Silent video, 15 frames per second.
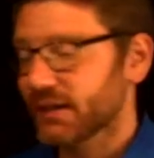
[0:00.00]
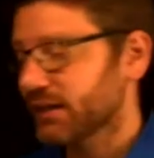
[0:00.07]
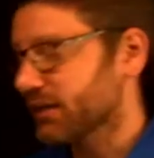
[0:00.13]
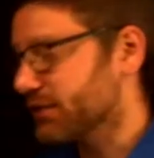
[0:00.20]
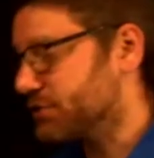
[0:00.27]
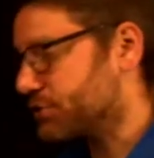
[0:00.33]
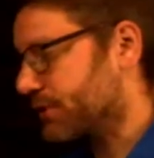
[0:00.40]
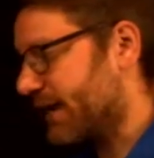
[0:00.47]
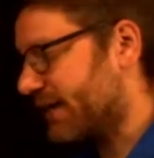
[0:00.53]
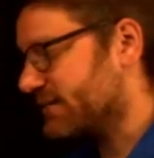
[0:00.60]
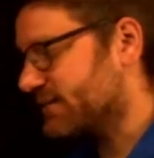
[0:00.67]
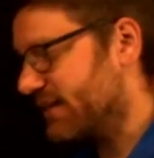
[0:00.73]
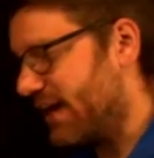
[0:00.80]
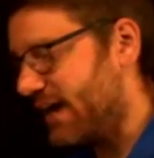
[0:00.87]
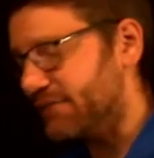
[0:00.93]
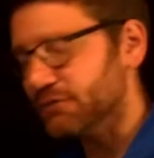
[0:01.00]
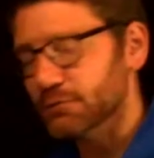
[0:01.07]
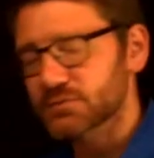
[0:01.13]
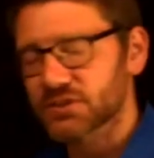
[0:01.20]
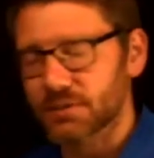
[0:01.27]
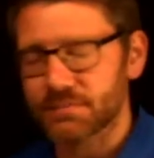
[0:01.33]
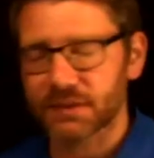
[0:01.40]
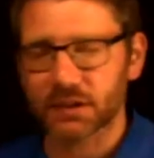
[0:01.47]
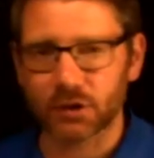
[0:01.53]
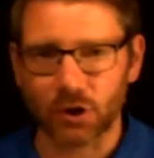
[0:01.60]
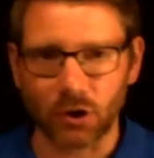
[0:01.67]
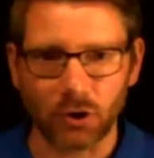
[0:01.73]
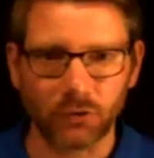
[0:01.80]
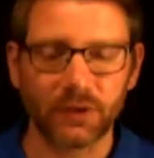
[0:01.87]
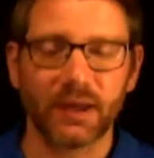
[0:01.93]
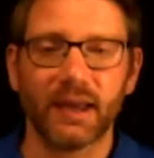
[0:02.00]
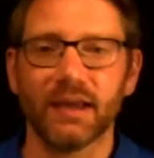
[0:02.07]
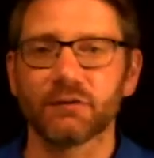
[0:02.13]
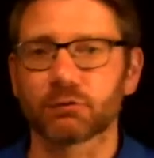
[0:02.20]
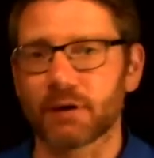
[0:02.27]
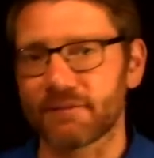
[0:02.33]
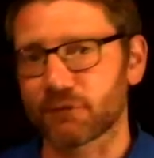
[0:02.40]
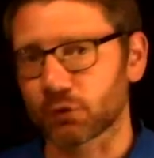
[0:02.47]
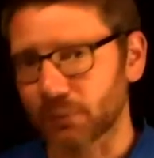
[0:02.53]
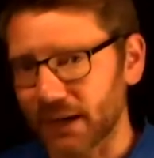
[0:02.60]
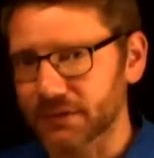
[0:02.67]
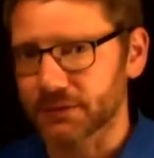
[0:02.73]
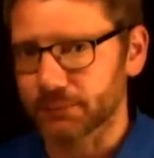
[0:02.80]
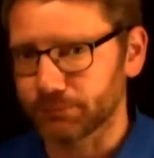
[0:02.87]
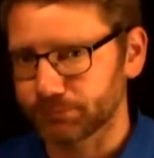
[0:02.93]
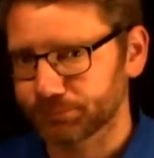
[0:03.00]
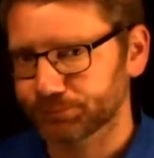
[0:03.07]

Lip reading: Contrast that from something called a referendum.